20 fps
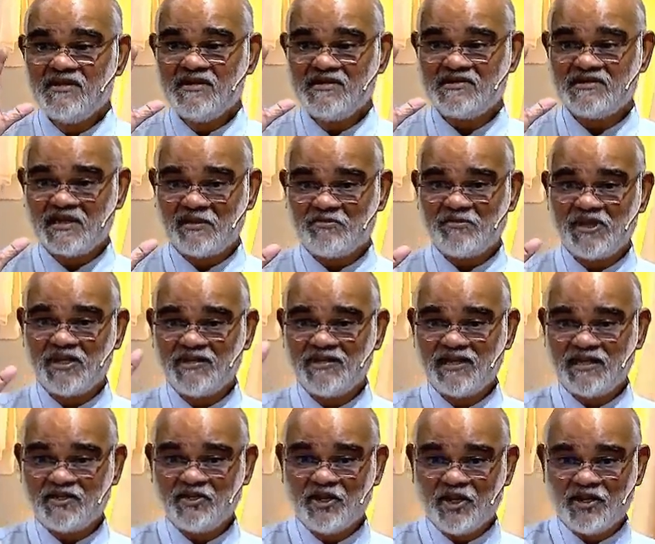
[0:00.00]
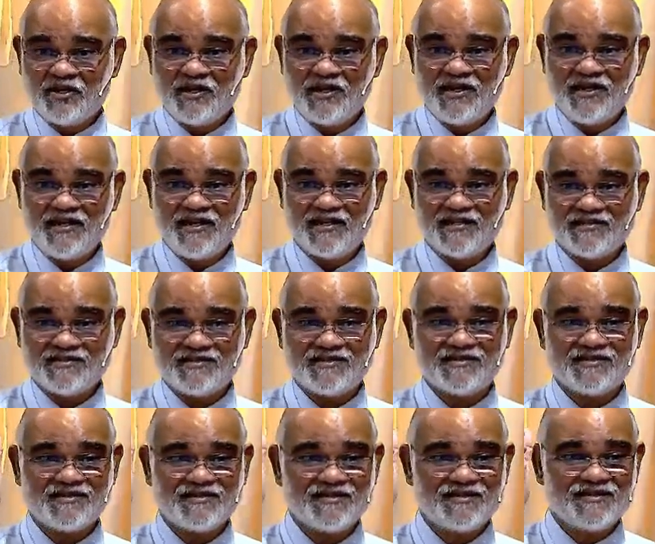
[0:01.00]
is something that God
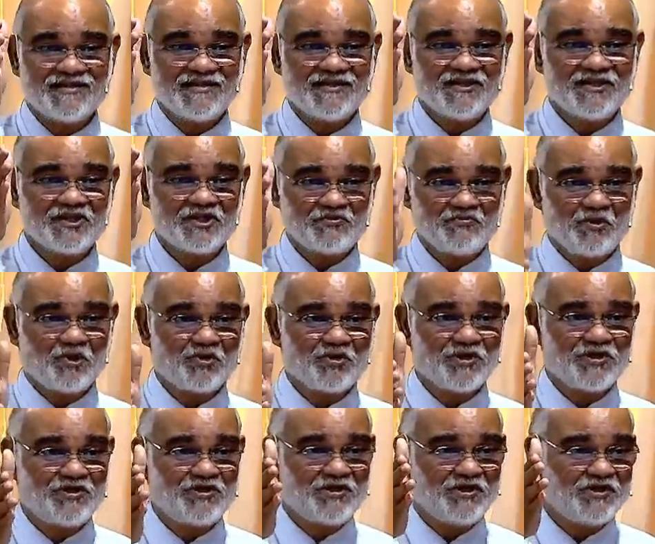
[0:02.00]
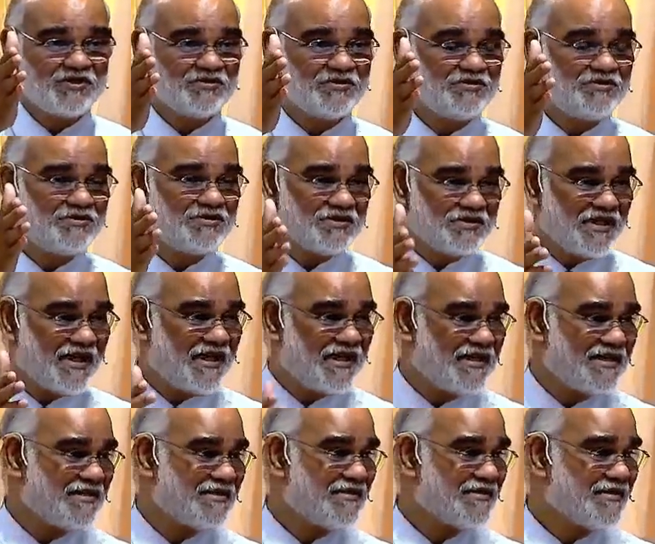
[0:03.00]
has spoken to you today.